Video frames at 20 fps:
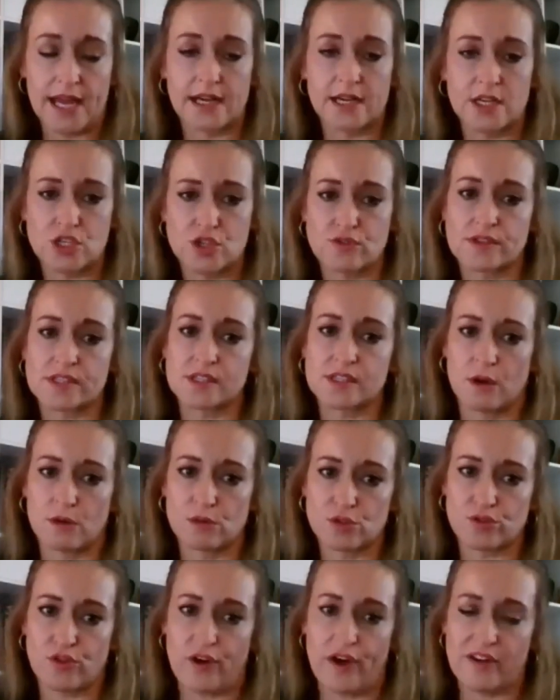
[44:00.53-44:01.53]
unless you're a
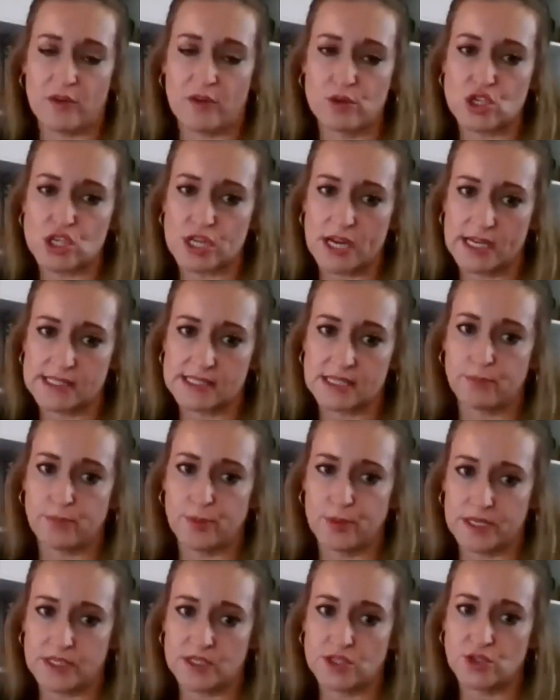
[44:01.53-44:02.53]
sole trader, in which case they'll
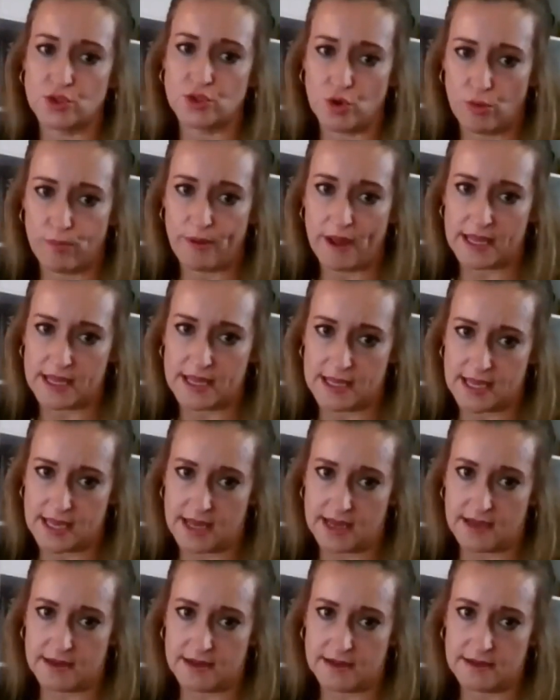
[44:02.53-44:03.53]
put it into your bank
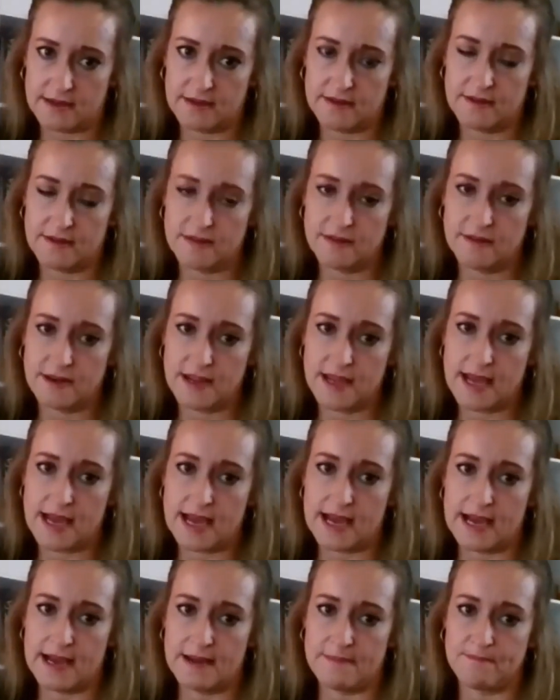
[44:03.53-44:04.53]
account
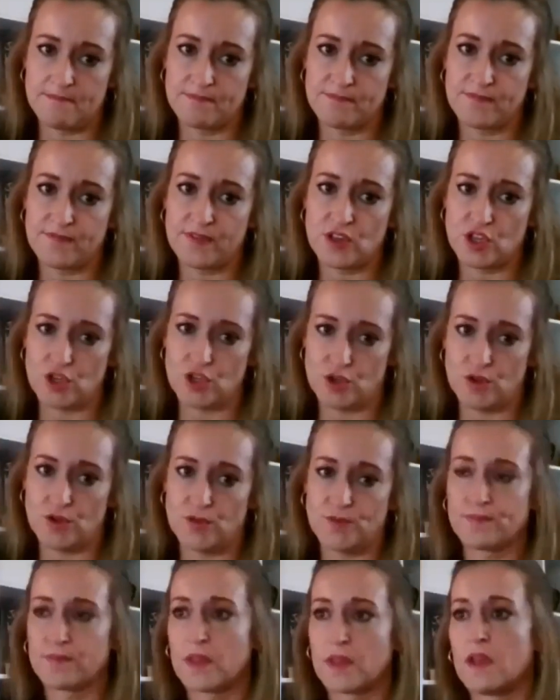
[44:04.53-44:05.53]
for you.
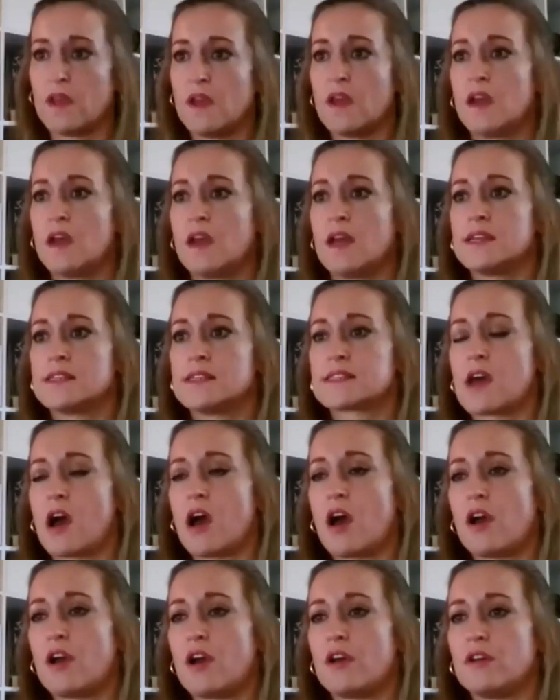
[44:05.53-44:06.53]
So
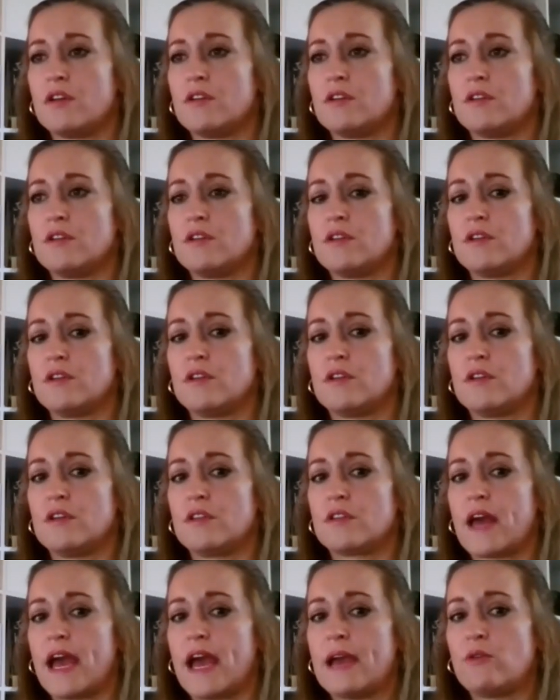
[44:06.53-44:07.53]

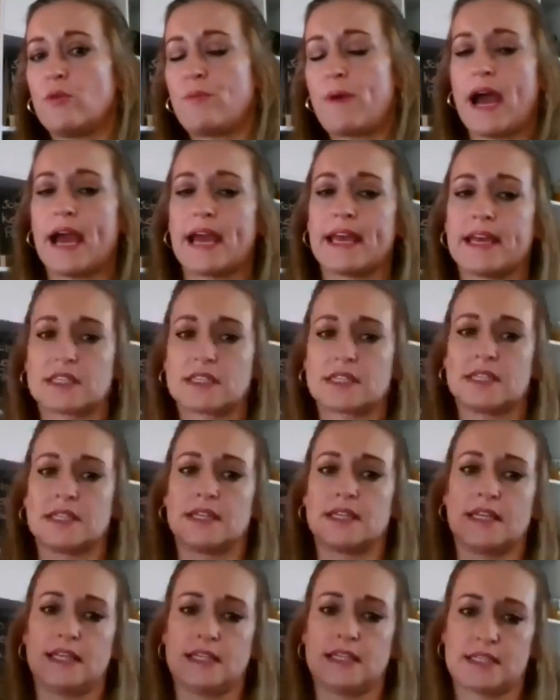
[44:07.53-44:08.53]
they will pay
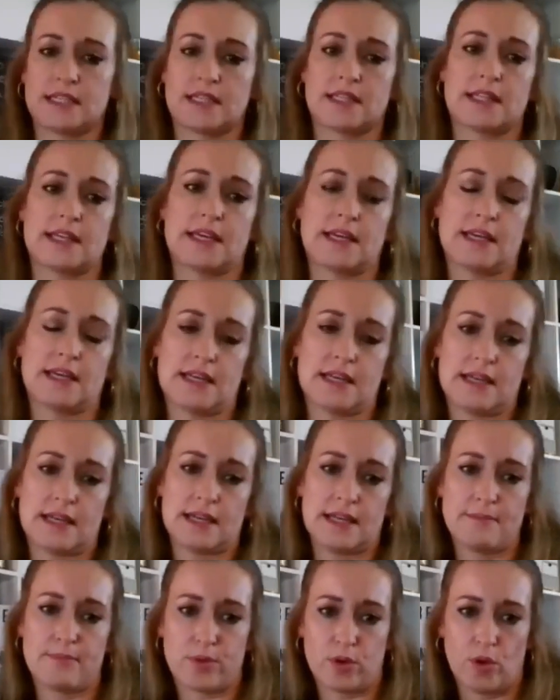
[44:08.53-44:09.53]
it into the
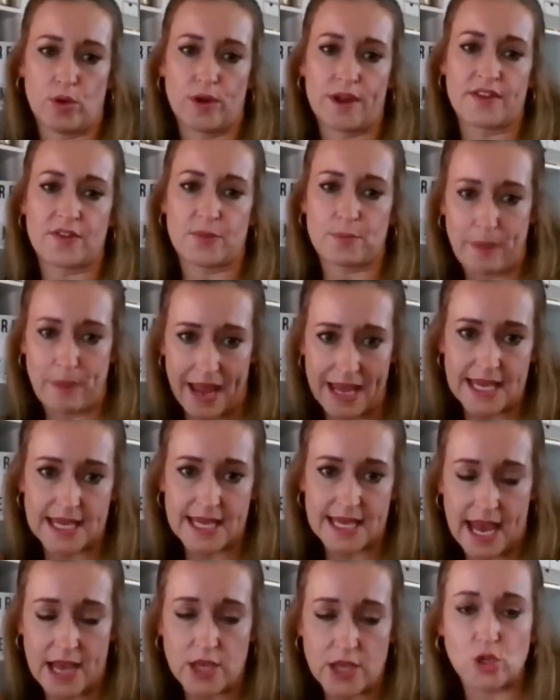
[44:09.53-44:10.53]
employer's bank
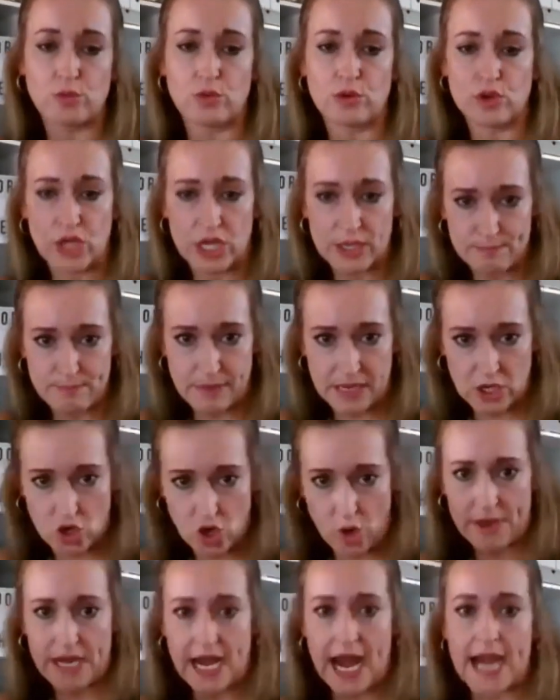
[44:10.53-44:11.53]
account. You will be
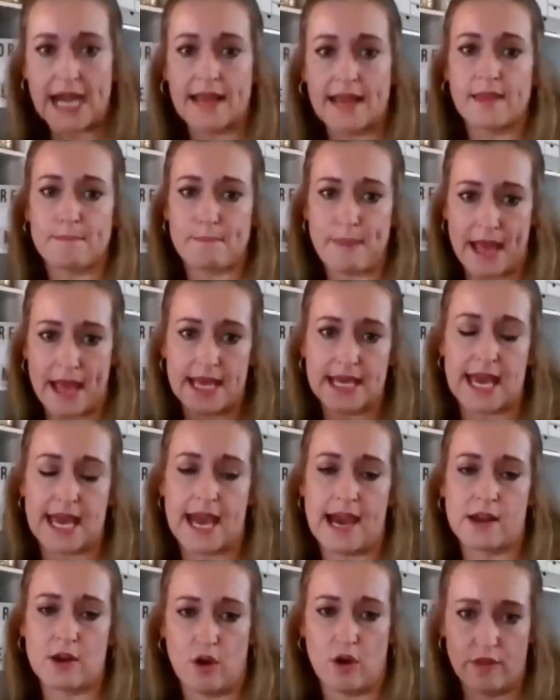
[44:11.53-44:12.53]
nominating the bank
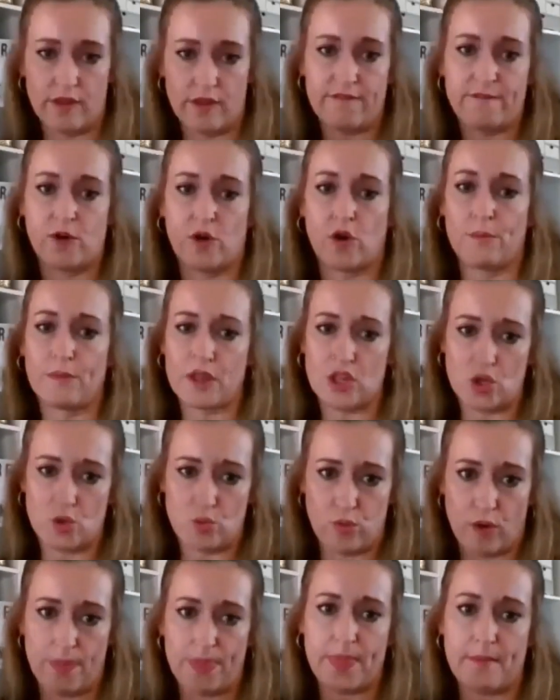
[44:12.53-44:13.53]
account on the form that you
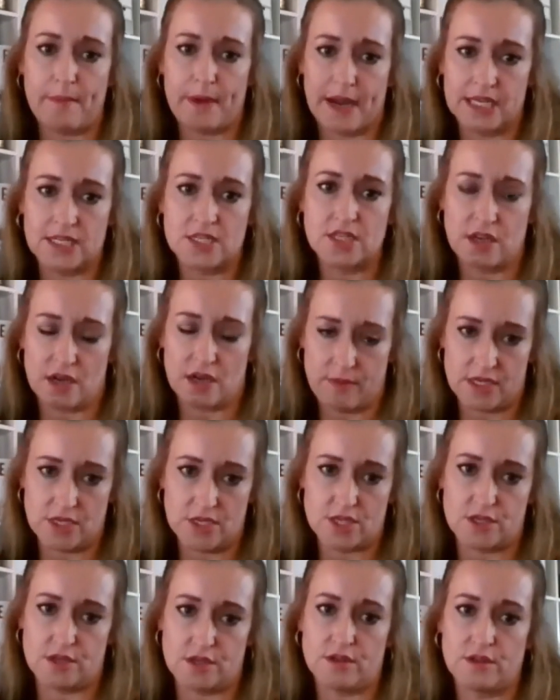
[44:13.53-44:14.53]
want the money to go
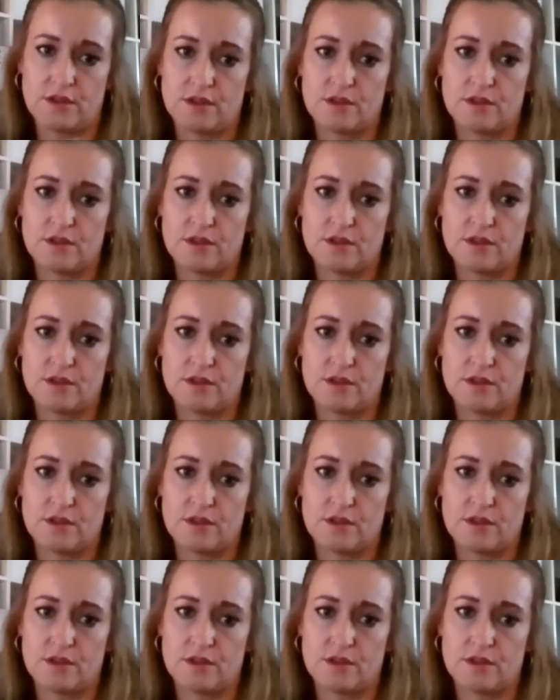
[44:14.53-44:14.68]
into,